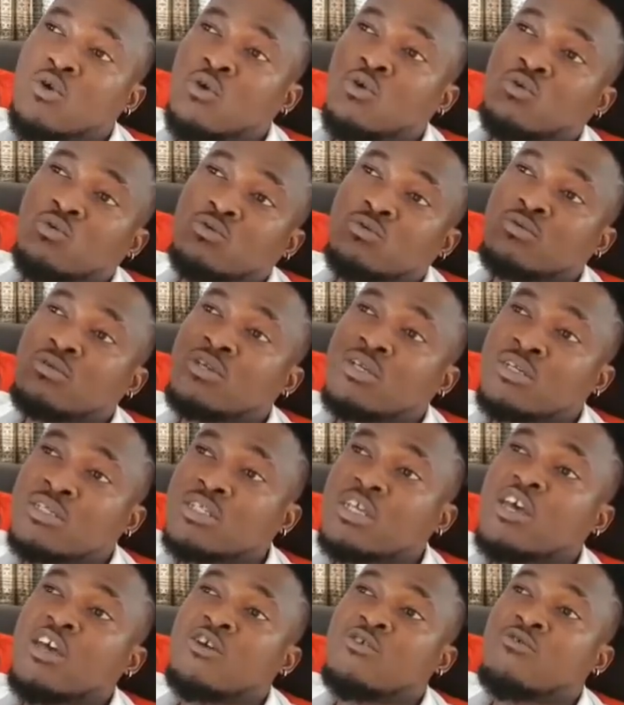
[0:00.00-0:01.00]
no
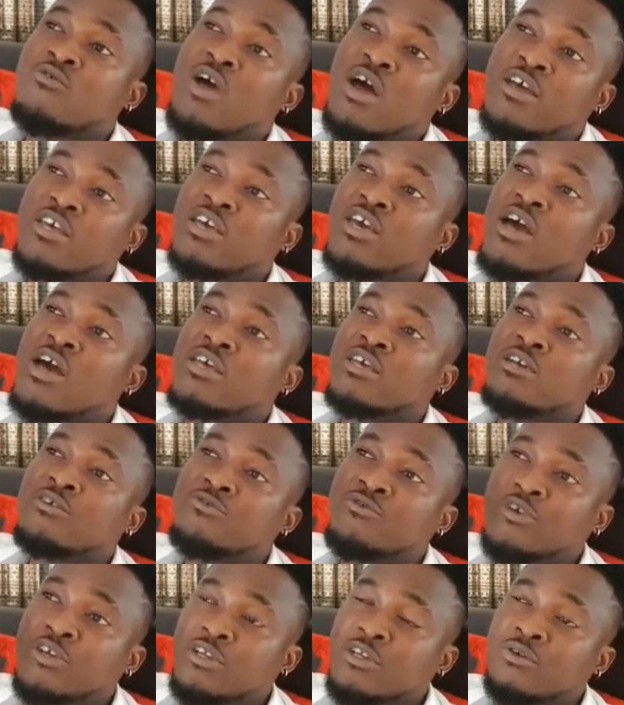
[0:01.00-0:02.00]
this era yeah ye
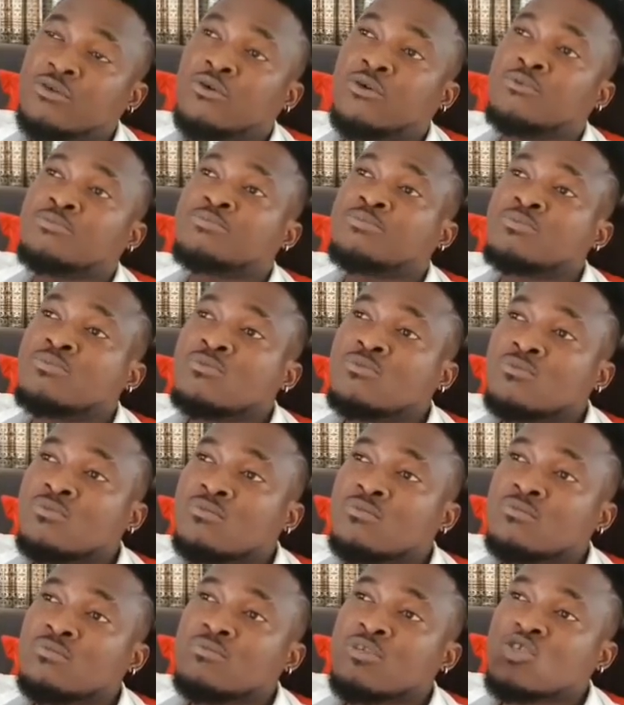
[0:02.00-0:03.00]
really no
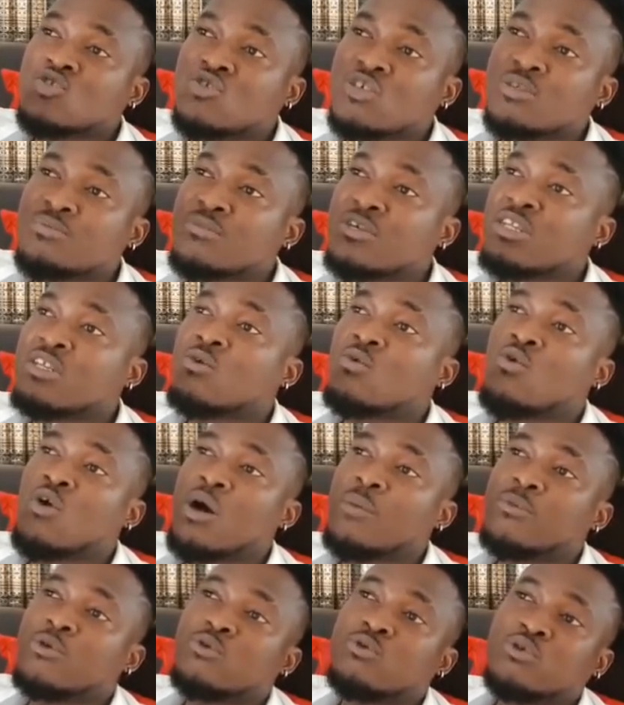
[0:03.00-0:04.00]
between me and
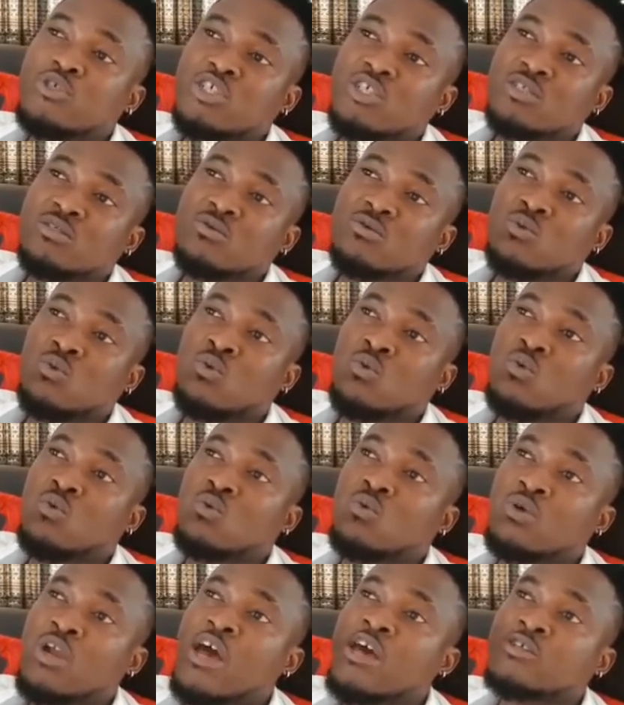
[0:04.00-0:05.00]
Kwame Eugene
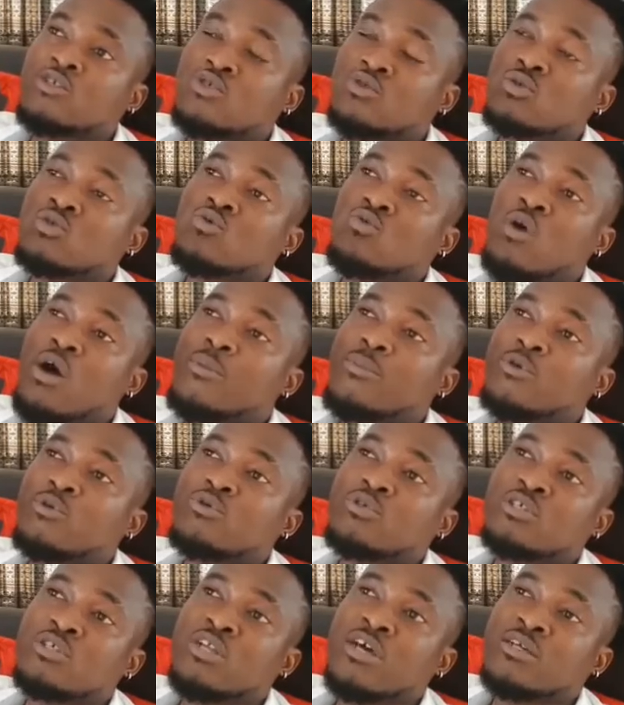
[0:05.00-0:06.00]
would I choose Kwame
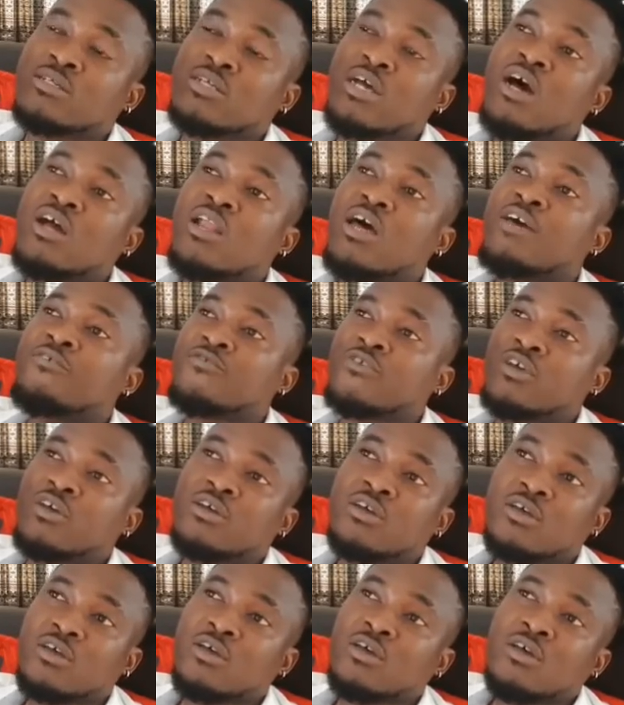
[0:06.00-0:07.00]
Eugene as high life
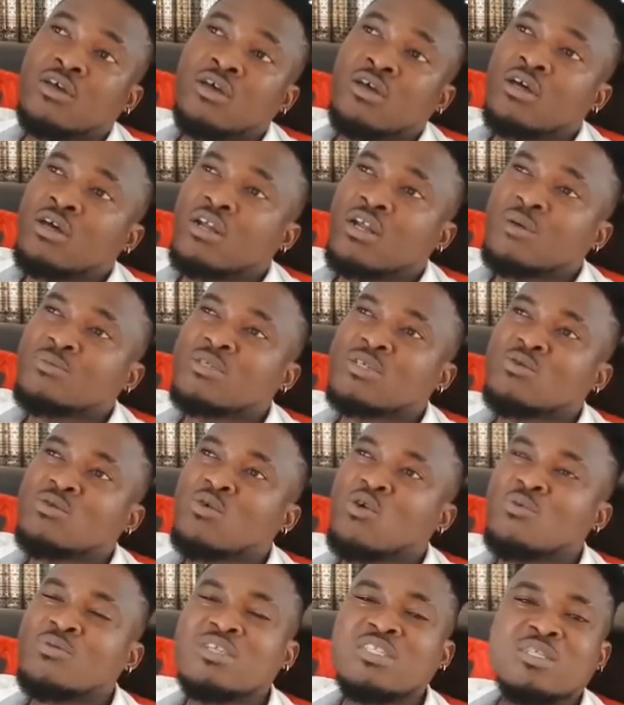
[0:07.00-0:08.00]
king. I'm saying
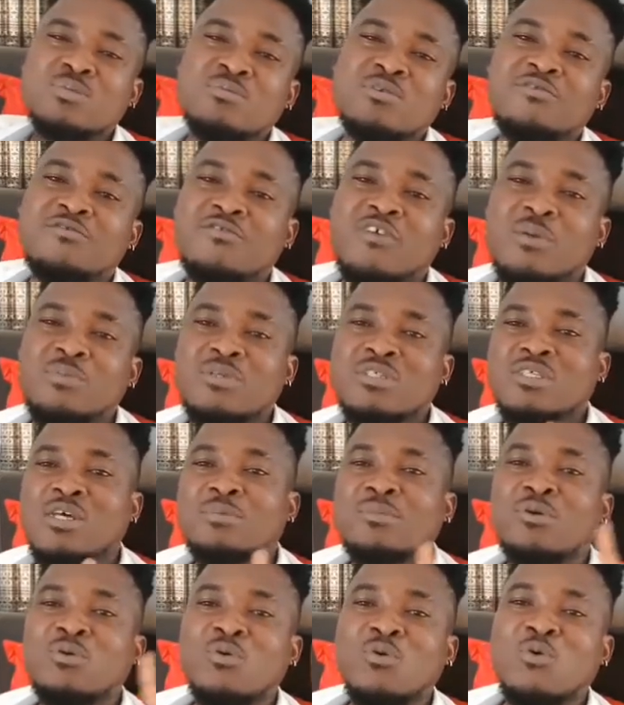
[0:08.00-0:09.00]
no mean to me from
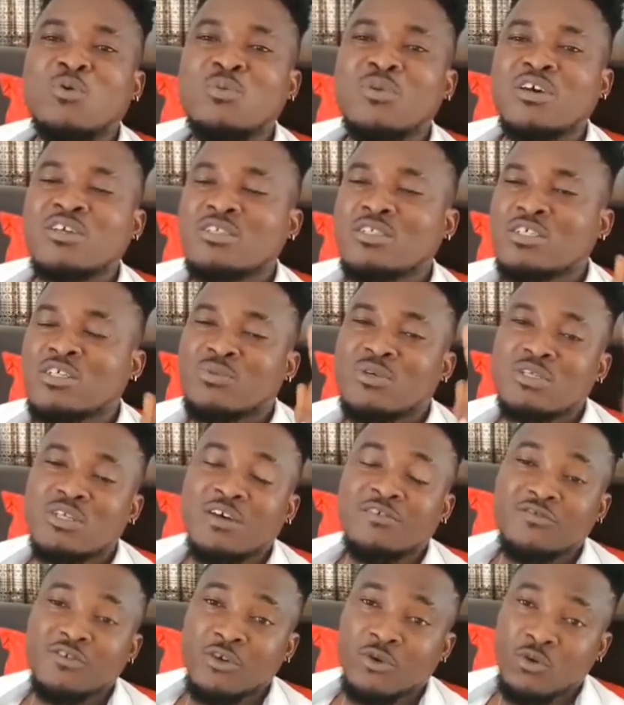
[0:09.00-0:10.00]
Sabin Kuman
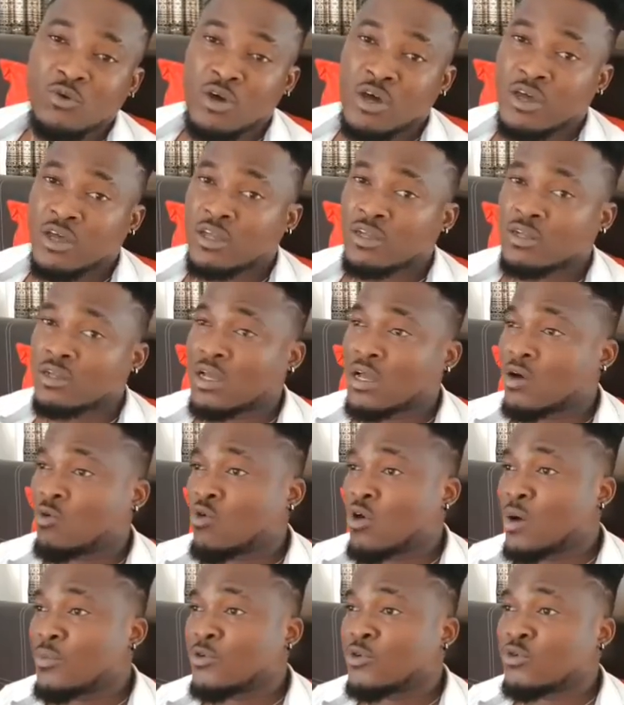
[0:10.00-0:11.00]
Shemija feel quiet and
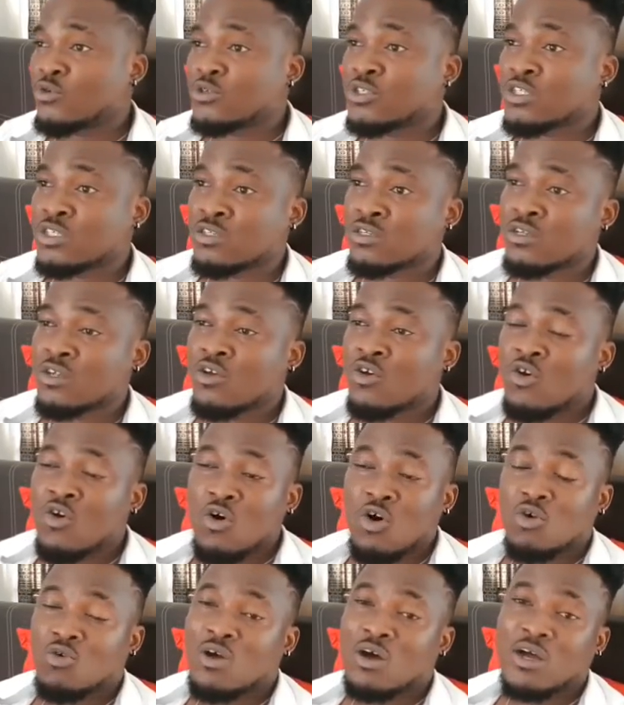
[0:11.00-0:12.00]
Kwame Eugene
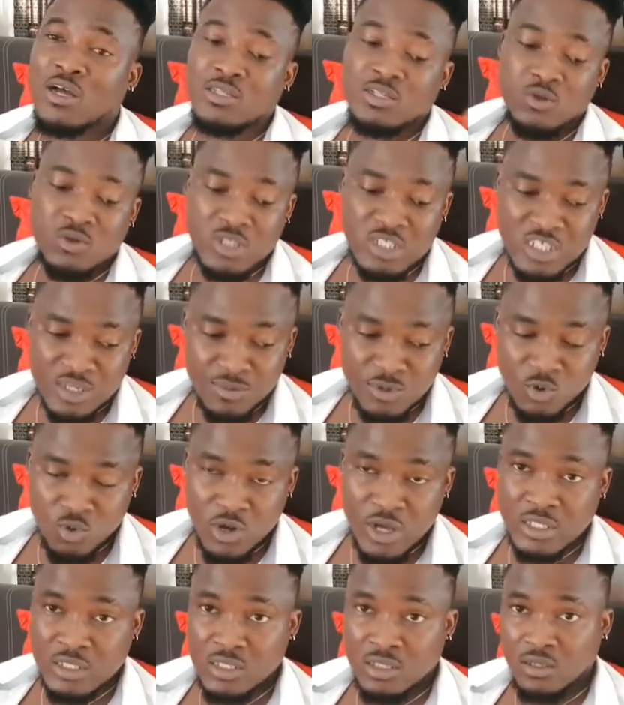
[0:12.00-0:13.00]
on one castle team me
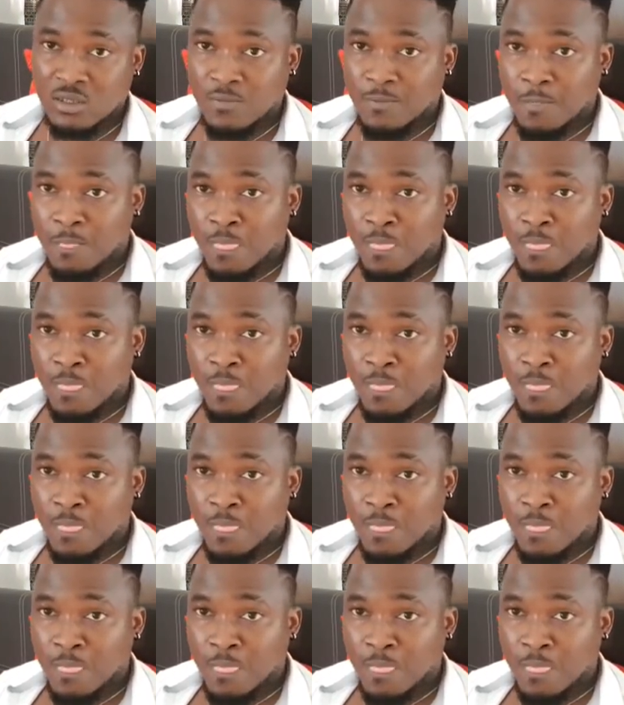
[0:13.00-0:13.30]
works